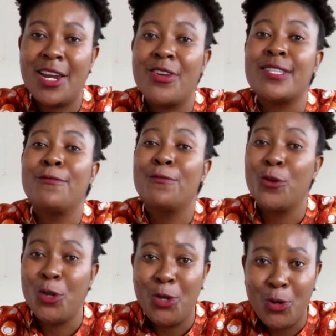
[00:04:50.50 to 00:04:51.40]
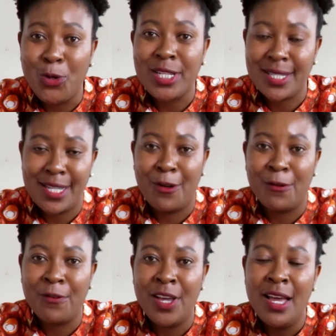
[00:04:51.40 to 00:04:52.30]
Charis for
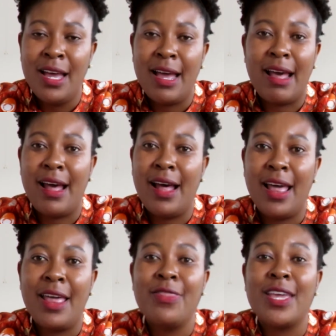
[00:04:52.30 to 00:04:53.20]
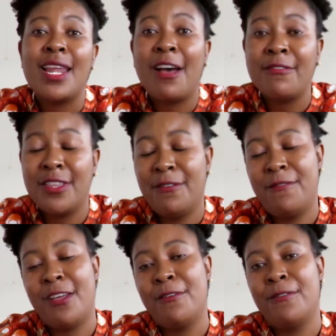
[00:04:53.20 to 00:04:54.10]
yourself. And then after the
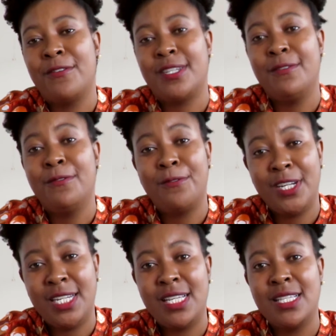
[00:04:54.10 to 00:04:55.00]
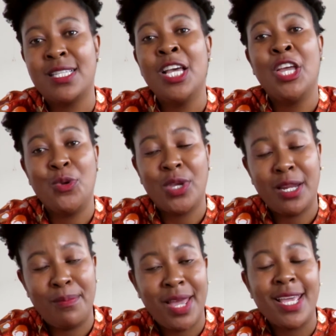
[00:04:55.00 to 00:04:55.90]
5 free days, you
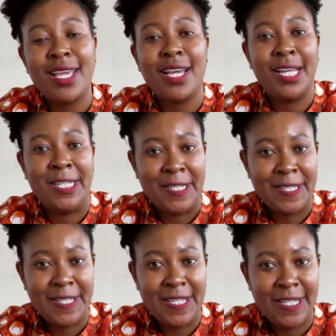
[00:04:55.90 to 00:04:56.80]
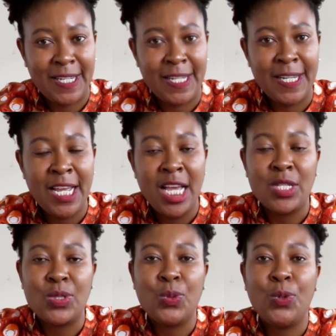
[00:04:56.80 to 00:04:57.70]
can make a decision.
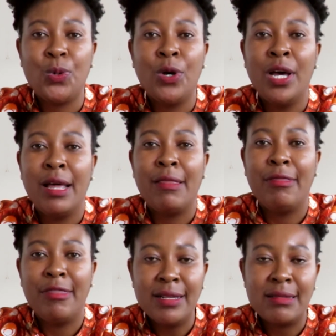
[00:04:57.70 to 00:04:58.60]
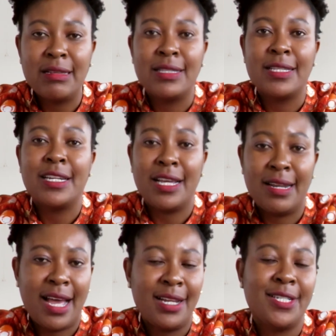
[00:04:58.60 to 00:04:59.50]
So this is, in a
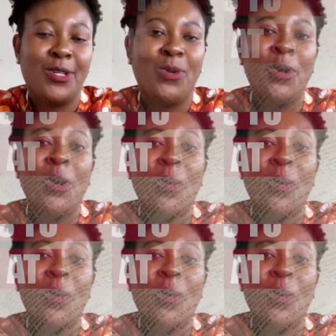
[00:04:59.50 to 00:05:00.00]
nutshell,